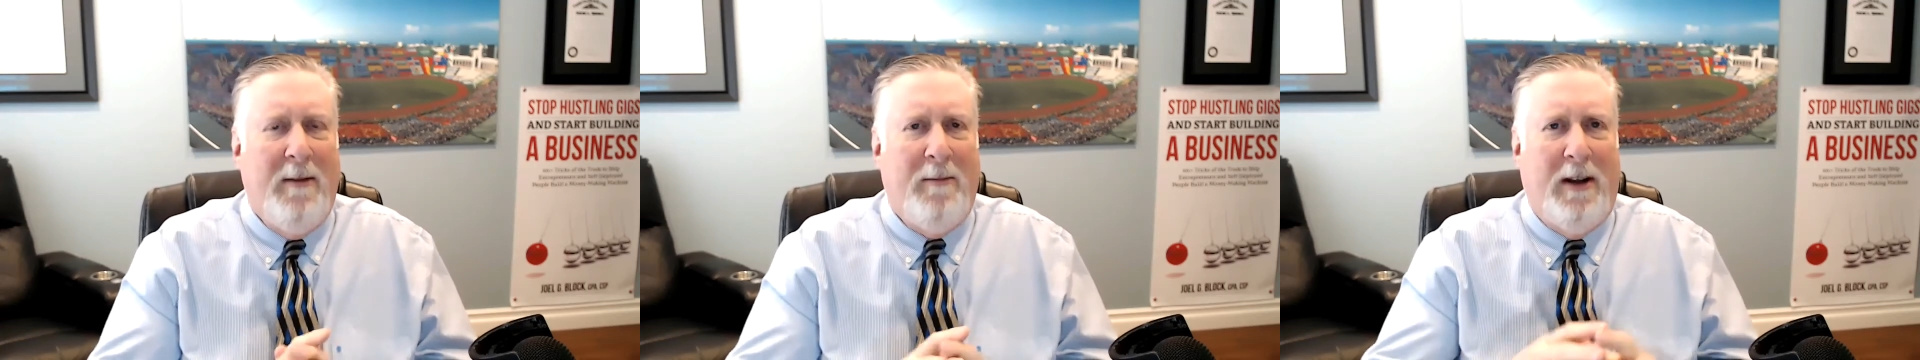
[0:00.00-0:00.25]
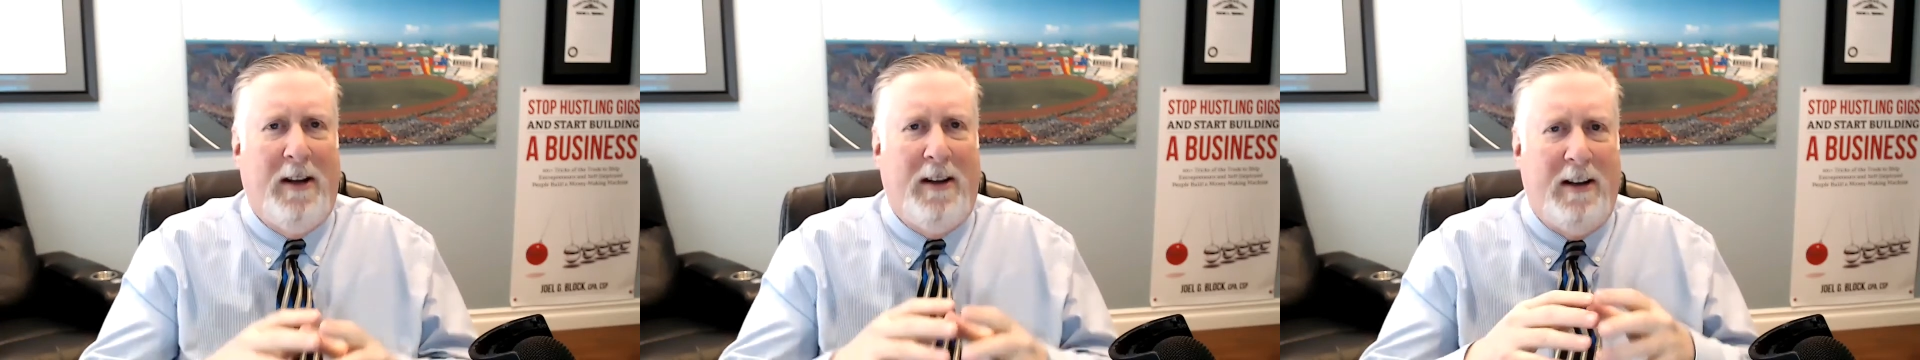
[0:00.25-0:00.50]

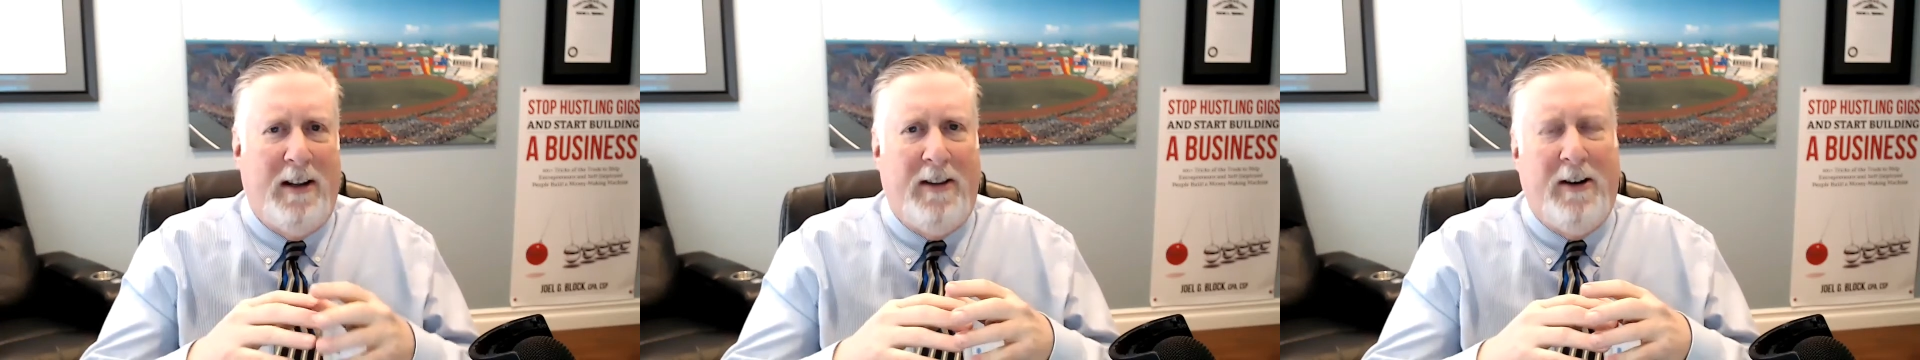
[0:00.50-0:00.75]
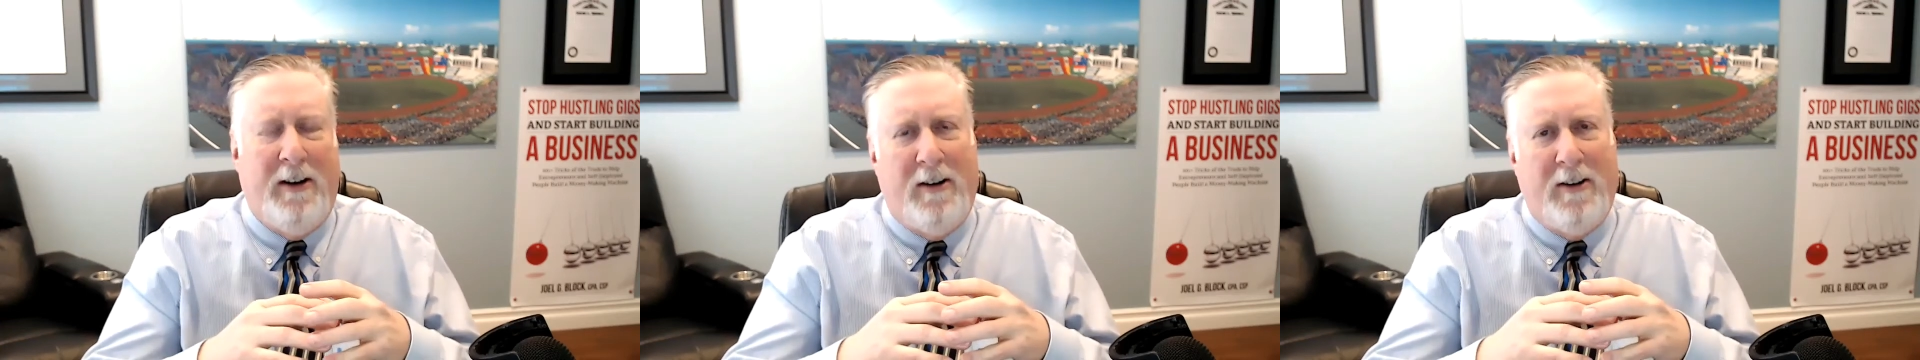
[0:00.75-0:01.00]
But
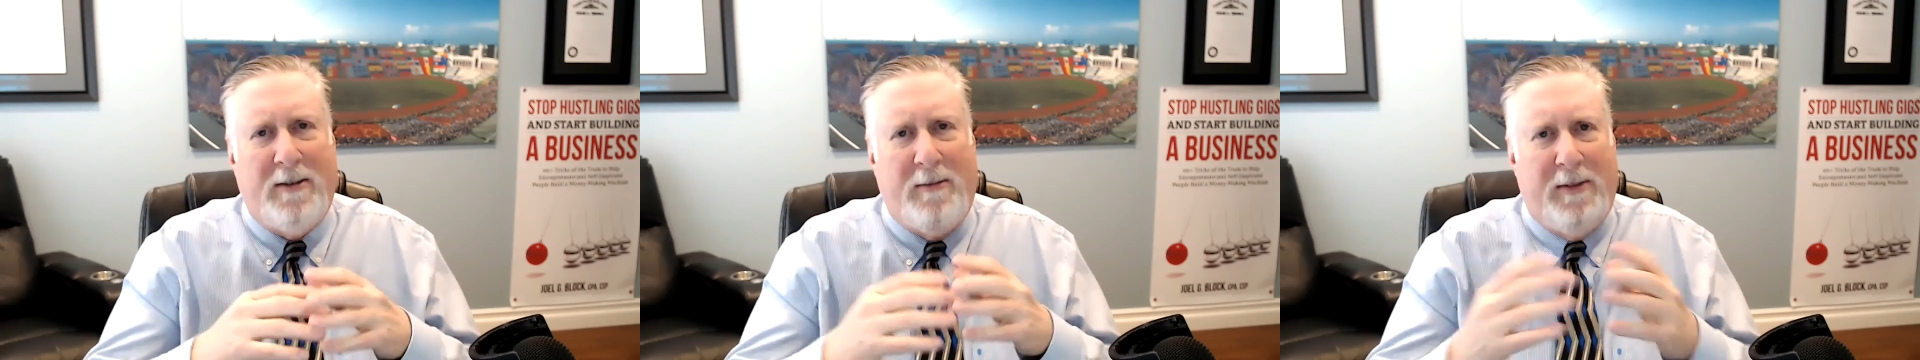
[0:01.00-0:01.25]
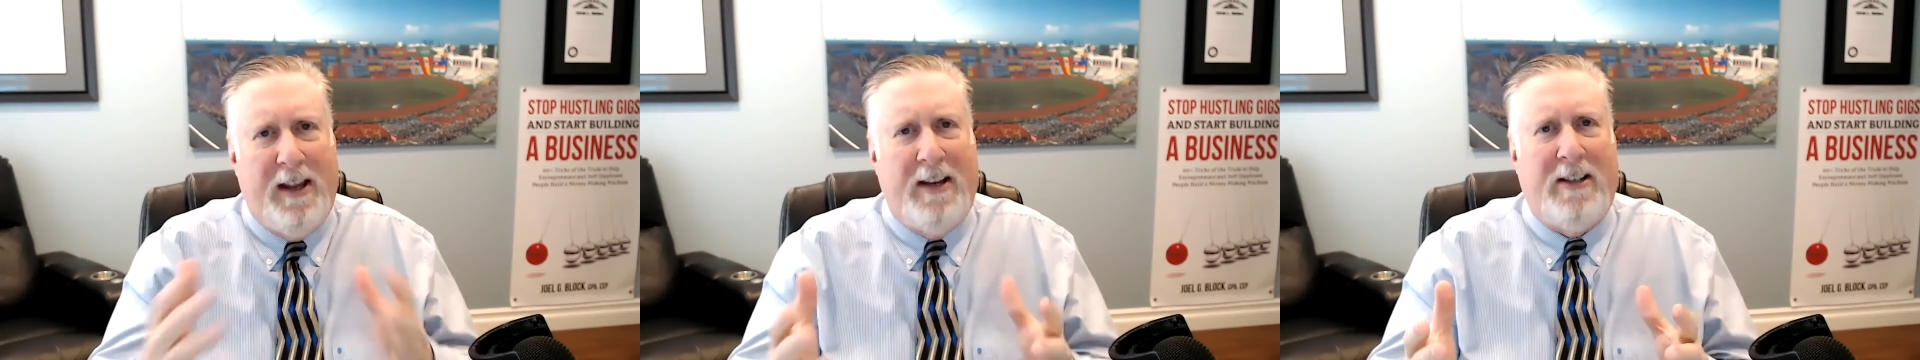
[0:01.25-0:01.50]
there are some
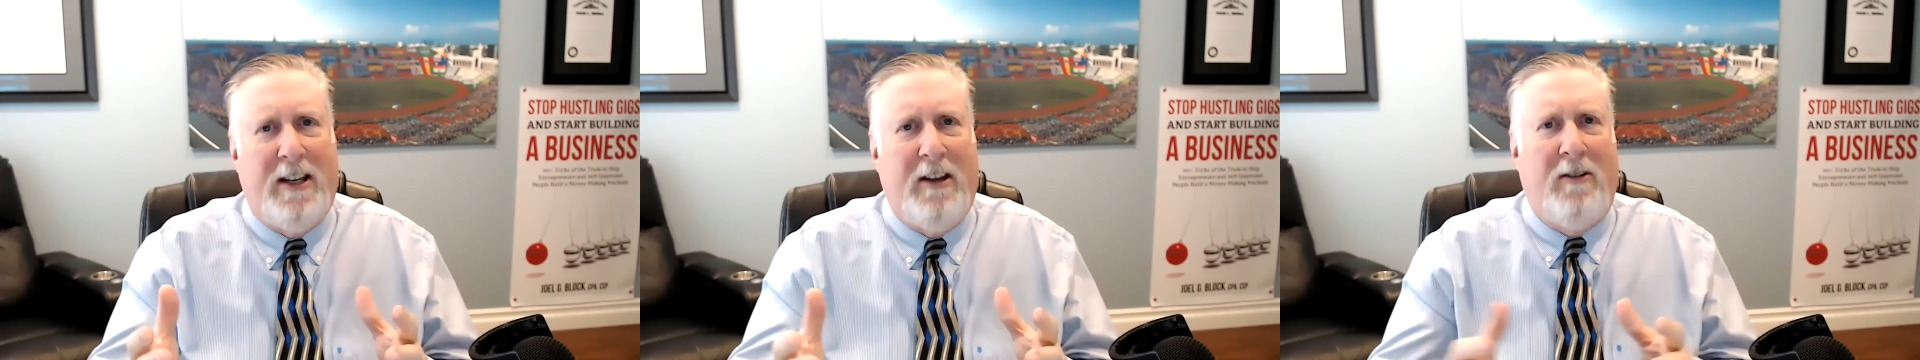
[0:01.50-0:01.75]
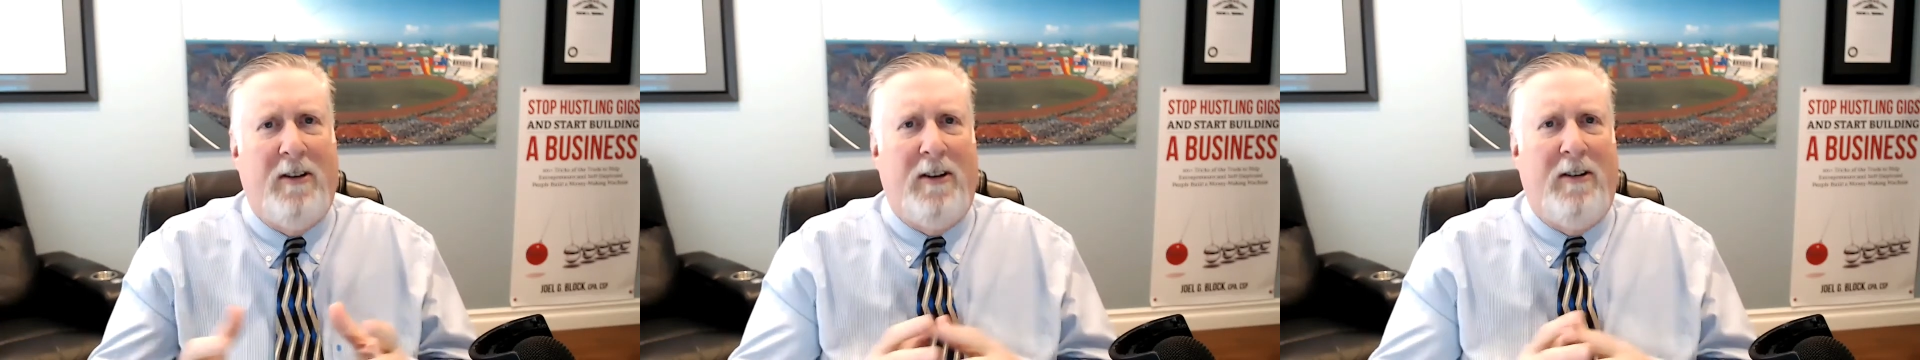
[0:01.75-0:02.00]
things that you
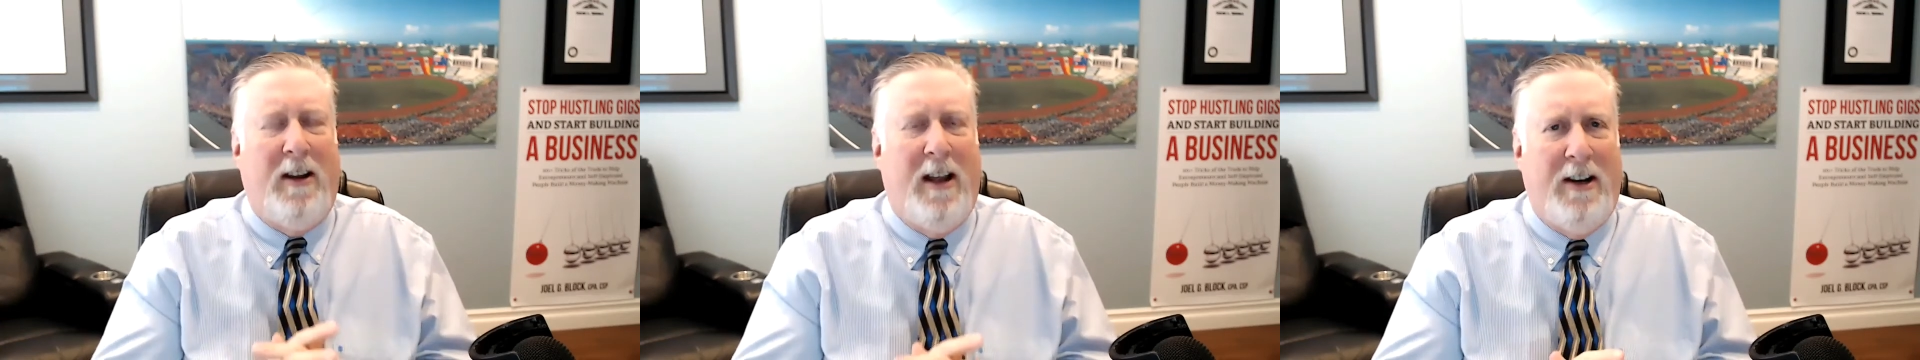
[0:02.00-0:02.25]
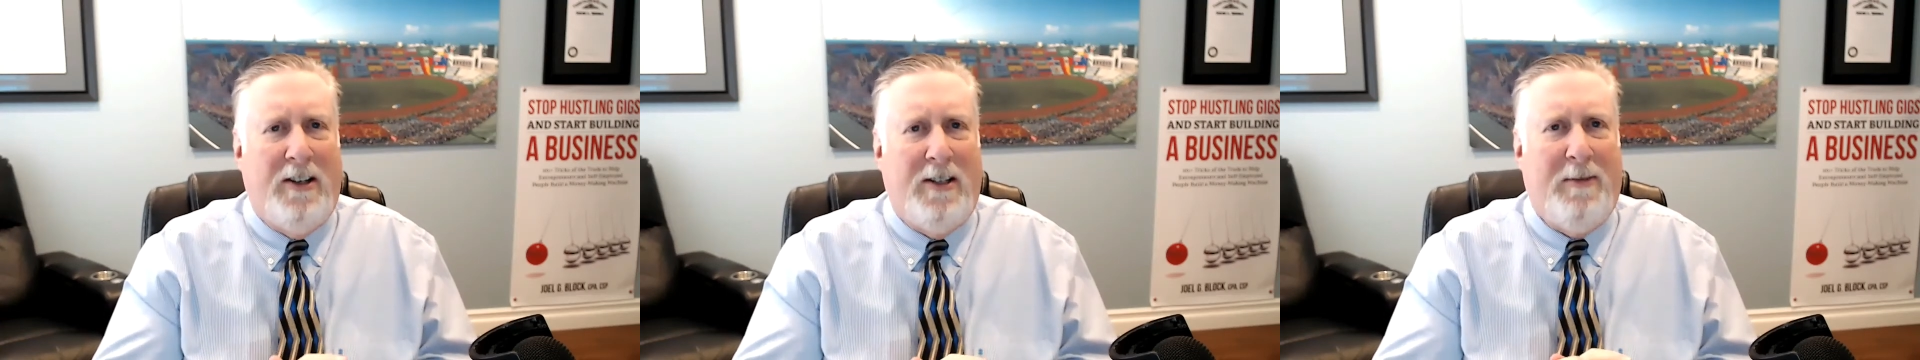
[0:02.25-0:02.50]
can do to
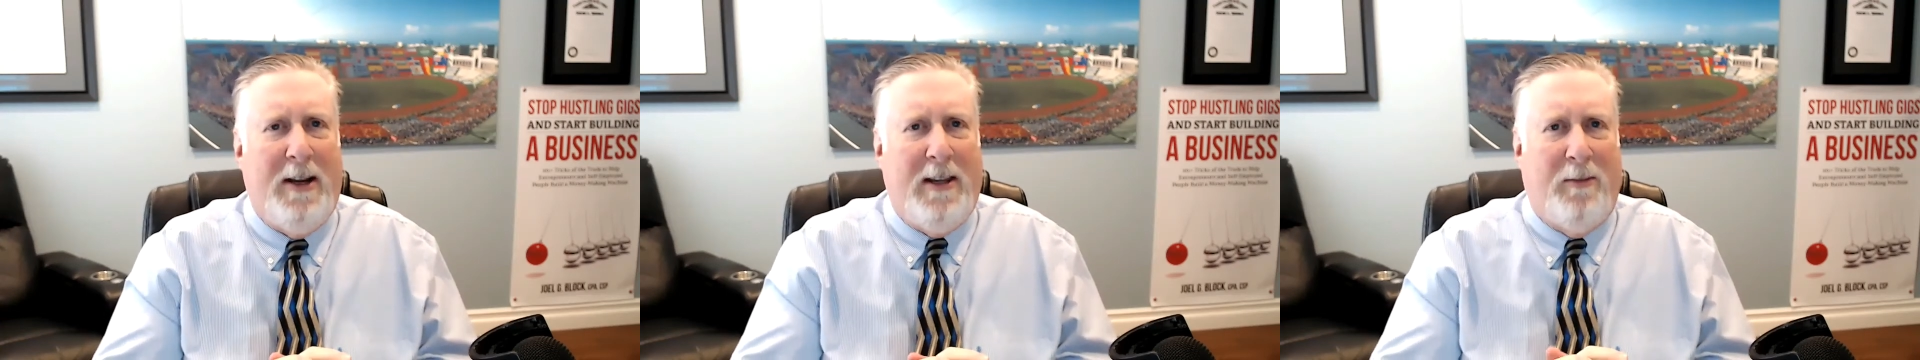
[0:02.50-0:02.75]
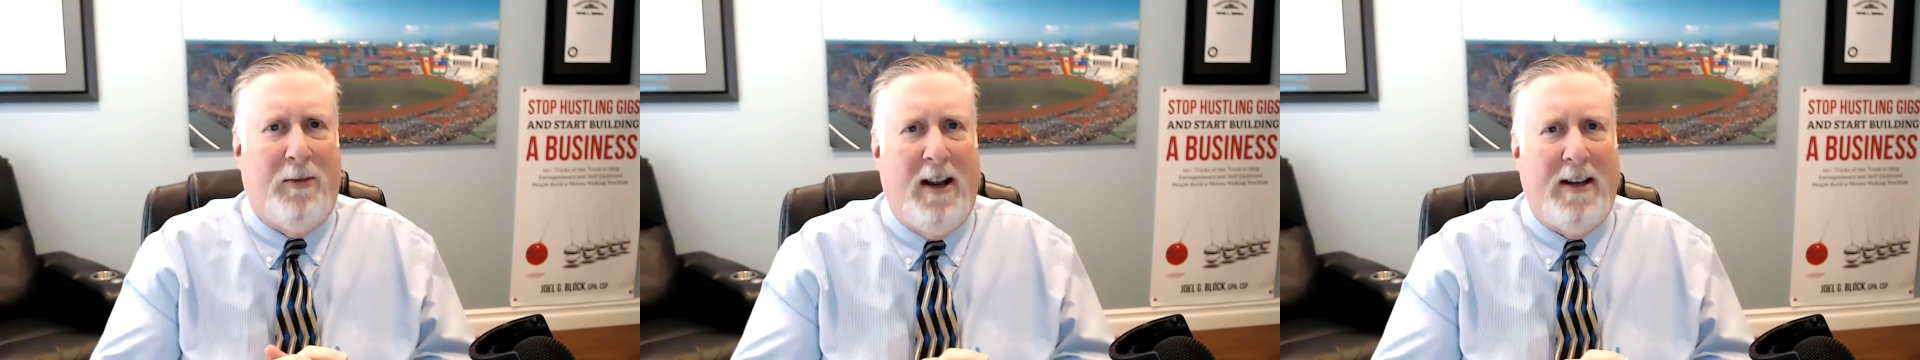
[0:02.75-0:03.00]
kind of speed
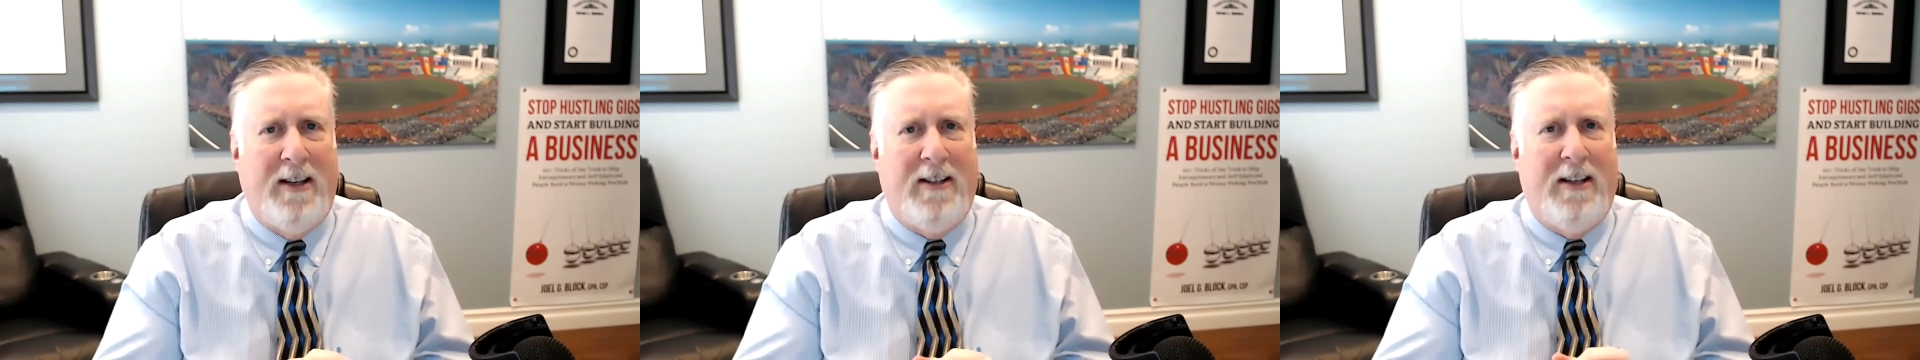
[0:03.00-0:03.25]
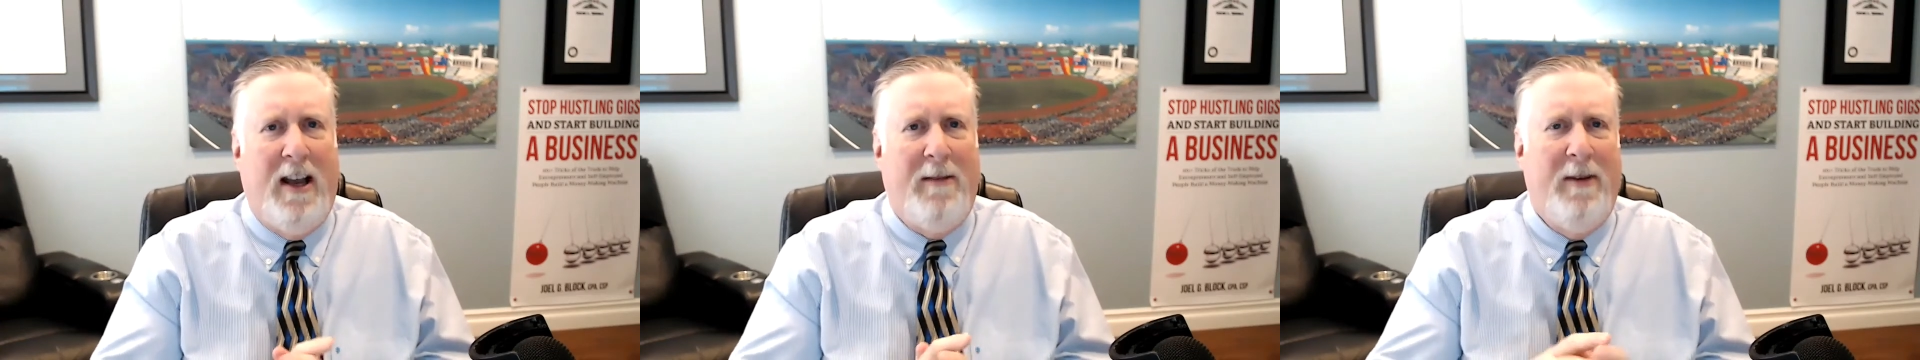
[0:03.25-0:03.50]
the
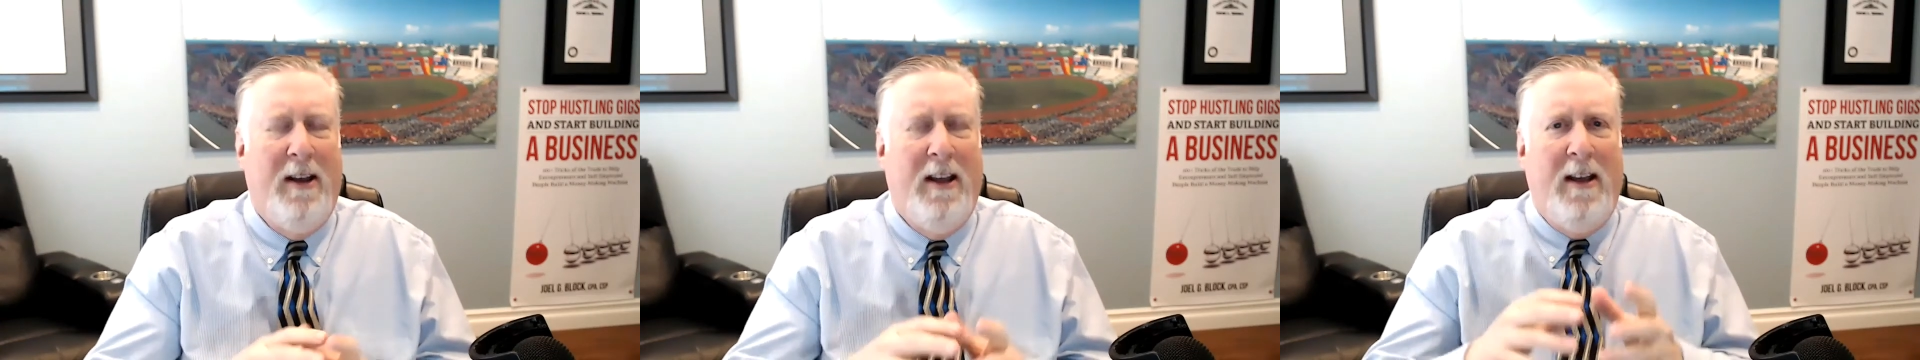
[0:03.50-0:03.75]
process up.